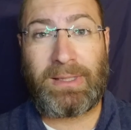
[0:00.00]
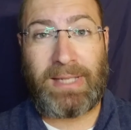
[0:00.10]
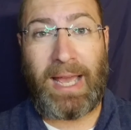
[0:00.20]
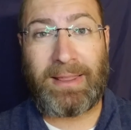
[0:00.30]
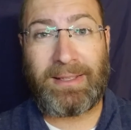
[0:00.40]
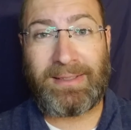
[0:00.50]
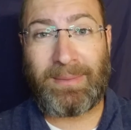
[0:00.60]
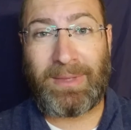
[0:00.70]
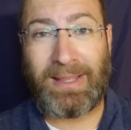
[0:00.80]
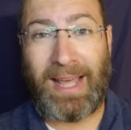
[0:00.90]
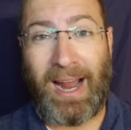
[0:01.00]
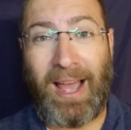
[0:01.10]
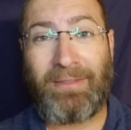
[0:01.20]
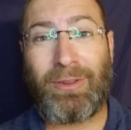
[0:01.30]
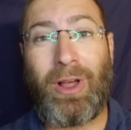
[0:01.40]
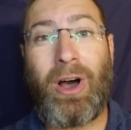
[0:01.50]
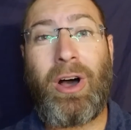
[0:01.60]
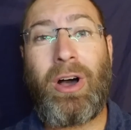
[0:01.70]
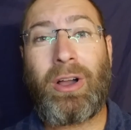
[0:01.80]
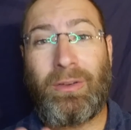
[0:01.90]
death is something that I've
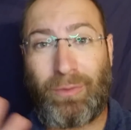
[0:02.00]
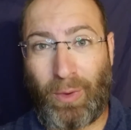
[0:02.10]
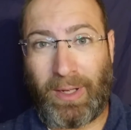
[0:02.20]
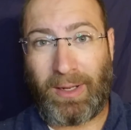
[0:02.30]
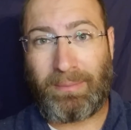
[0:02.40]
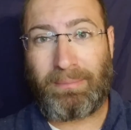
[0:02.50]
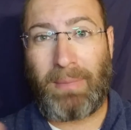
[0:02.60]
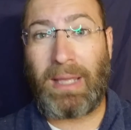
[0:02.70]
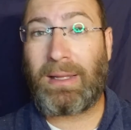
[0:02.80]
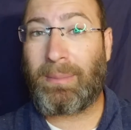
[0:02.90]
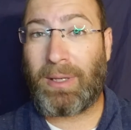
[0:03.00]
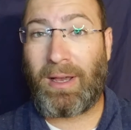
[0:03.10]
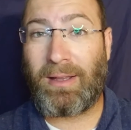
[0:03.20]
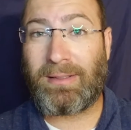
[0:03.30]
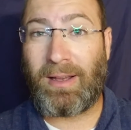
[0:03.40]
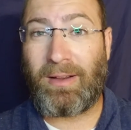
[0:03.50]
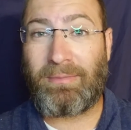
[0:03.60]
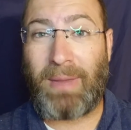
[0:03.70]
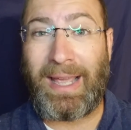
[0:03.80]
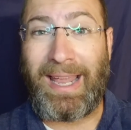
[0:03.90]
long avoided, mainly because
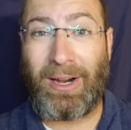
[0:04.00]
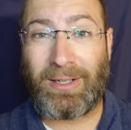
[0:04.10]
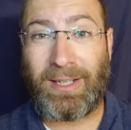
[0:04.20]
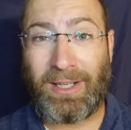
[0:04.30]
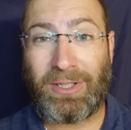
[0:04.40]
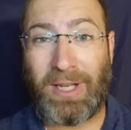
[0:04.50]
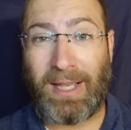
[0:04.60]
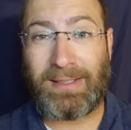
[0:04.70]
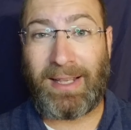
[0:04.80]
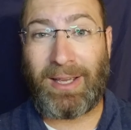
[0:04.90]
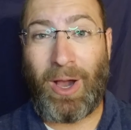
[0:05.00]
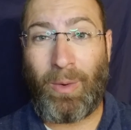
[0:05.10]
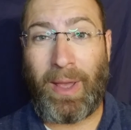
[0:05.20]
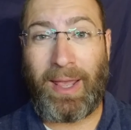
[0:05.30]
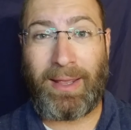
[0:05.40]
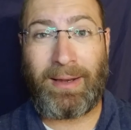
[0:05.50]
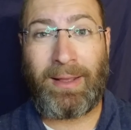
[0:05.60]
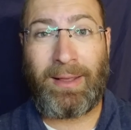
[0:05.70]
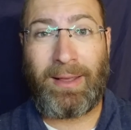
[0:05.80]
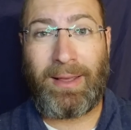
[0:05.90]
of my heritage as a Kohen.
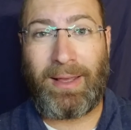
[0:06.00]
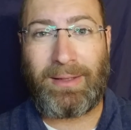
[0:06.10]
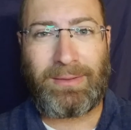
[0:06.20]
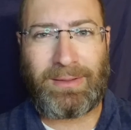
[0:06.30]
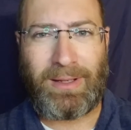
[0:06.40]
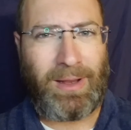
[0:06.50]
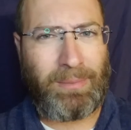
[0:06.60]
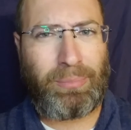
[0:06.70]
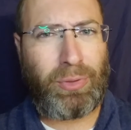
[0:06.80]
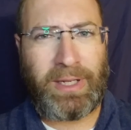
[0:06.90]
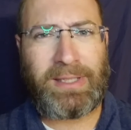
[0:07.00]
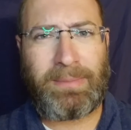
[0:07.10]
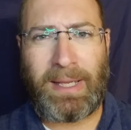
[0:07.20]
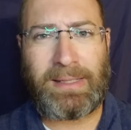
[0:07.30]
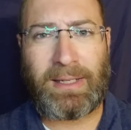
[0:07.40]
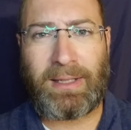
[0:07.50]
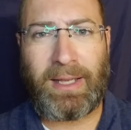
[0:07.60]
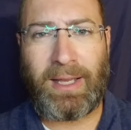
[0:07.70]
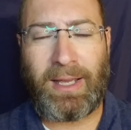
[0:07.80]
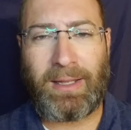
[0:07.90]
It's a priest,
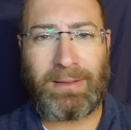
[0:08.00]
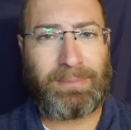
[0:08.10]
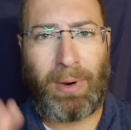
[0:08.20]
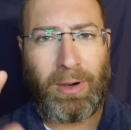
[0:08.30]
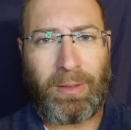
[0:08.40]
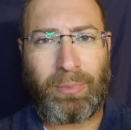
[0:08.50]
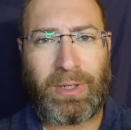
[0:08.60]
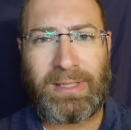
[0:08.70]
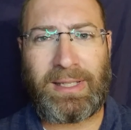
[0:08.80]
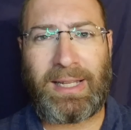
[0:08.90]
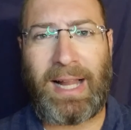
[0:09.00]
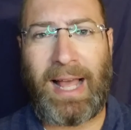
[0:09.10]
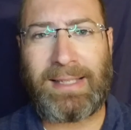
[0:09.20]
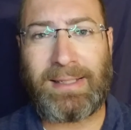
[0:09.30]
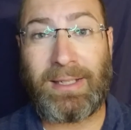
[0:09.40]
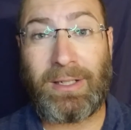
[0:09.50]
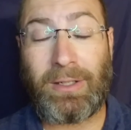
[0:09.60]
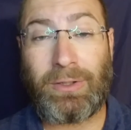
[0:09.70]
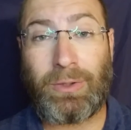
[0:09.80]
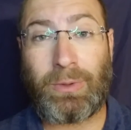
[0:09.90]
basically, and it's part of the priestly class
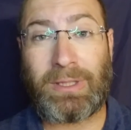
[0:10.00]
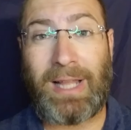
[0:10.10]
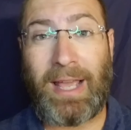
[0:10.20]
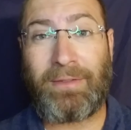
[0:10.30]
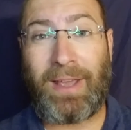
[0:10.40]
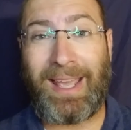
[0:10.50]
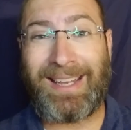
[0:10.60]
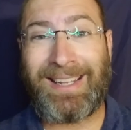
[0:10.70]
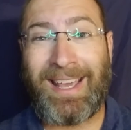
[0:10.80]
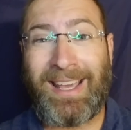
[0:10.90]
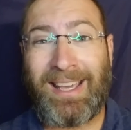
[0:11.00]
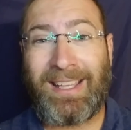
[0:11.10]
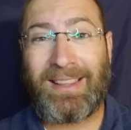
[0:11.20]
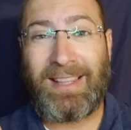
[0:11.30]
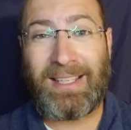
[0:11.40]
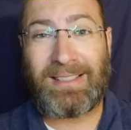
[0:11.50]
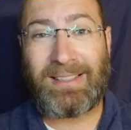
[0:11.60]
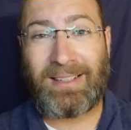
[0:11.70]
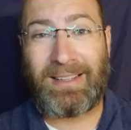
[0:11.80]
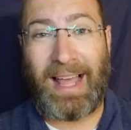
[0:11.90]
in Jewish life. And
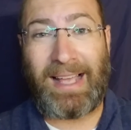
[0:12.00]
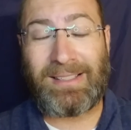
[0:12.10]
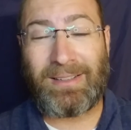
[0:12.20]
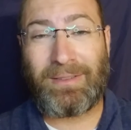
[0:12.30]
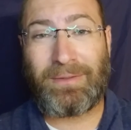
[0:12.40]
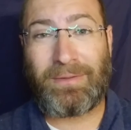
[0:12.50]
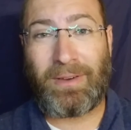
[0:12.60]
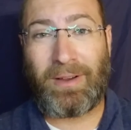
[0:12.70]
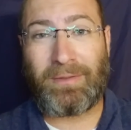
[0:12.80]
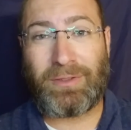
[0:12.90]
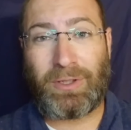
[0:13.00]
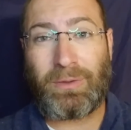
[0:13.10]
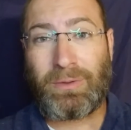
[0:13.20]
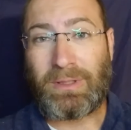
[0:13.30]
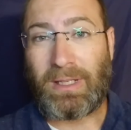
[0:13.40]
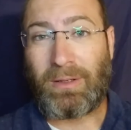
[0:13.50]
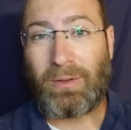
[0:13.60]
this class of Jews